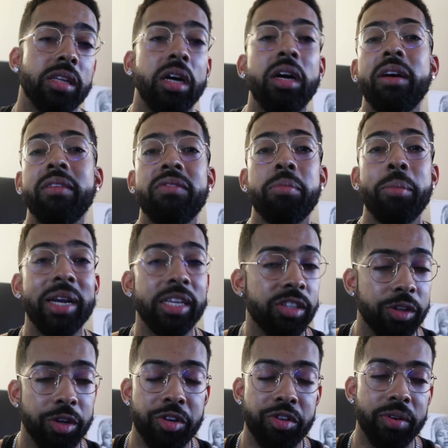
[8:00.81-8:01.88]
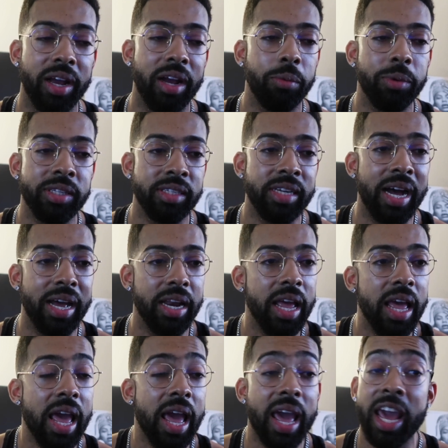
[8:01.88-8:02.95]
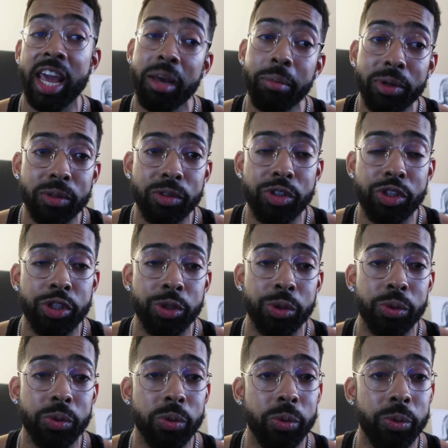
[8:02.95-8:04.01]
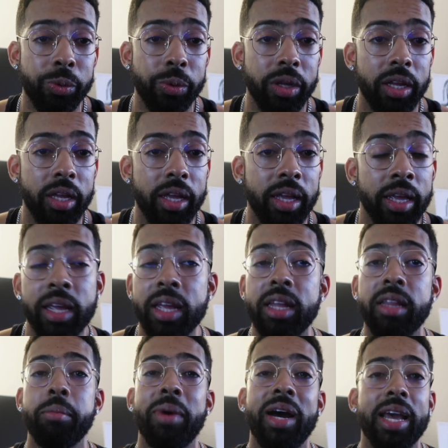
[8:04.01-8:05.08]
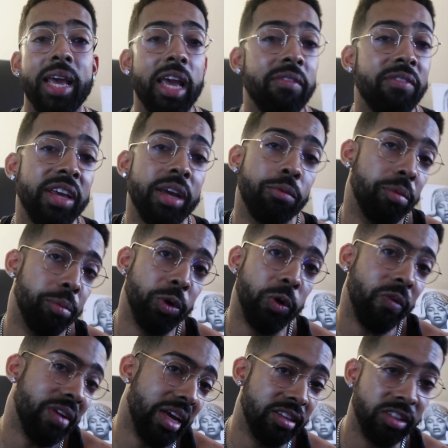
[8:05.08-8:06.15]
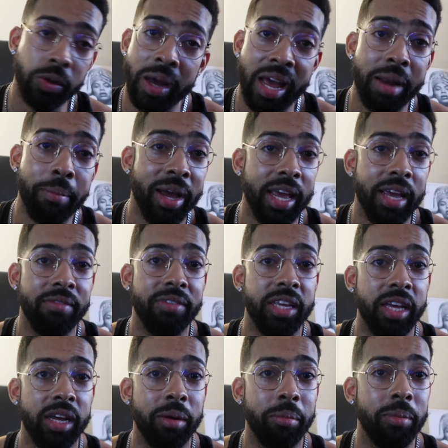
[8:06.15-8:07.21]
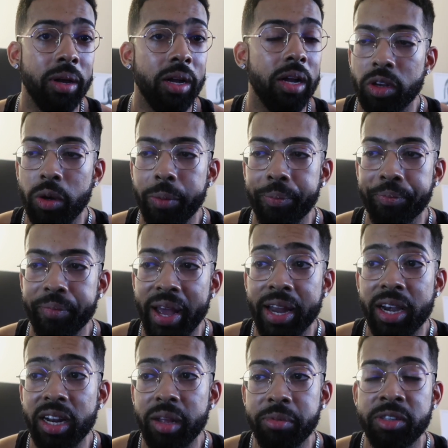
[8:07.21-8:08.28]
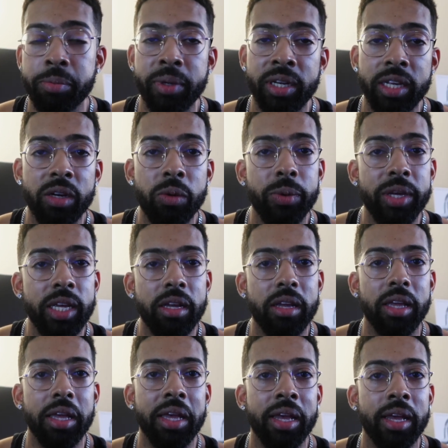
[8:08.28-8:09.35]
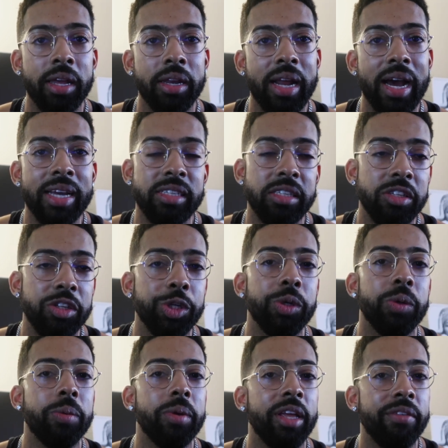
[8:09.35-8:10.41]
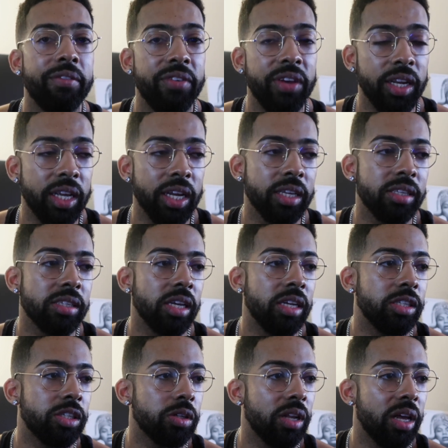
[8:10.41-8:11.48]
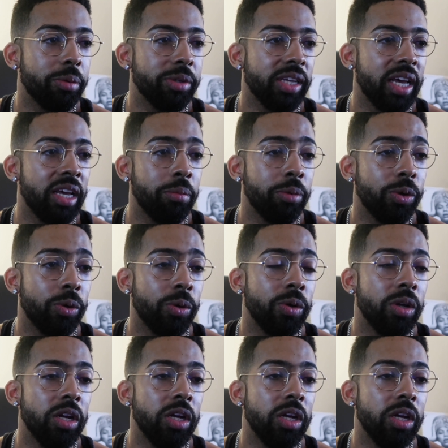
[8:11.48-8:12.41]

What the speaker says: of my surgery. I was not able to get my AVM removed. I still had my AVM. So I ended up spending a week in ICU in Phoenix until I was able